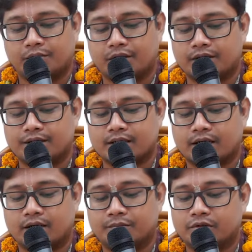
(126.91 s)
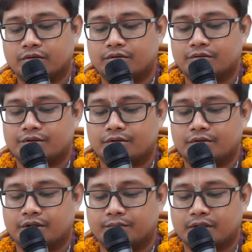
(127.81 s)
When he is unable to do
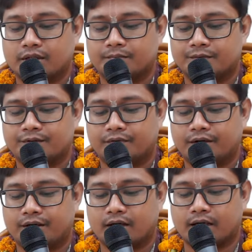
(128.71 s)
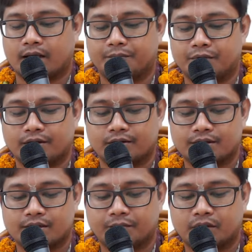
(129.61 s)
so, he becomes very unhappy.
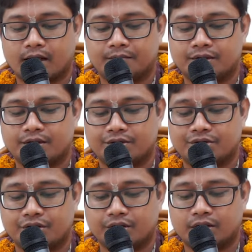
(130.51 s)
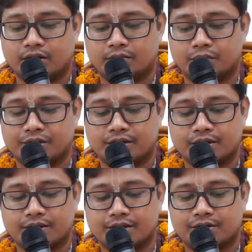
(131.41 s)
Sometimes he is cheated in
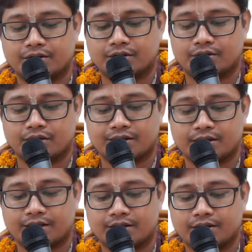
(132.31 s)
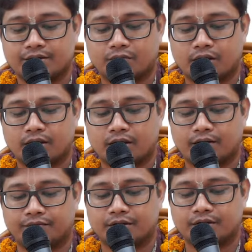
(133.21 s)
business transactions one
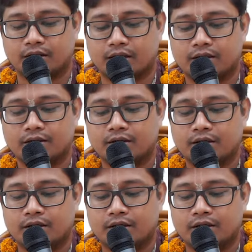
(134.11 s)
after another.